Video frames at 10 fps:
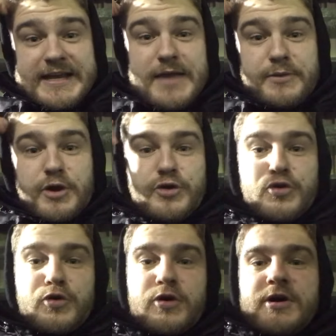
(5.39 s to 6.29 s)
Let me know
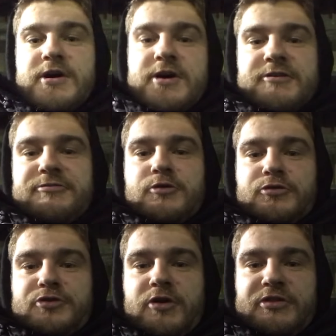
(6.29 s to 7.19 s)
your
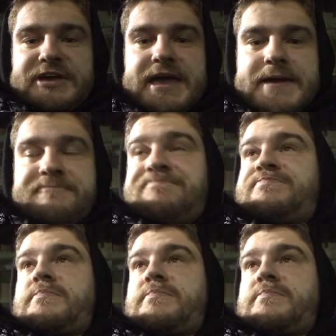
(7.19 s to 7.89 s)
thoughts on the game.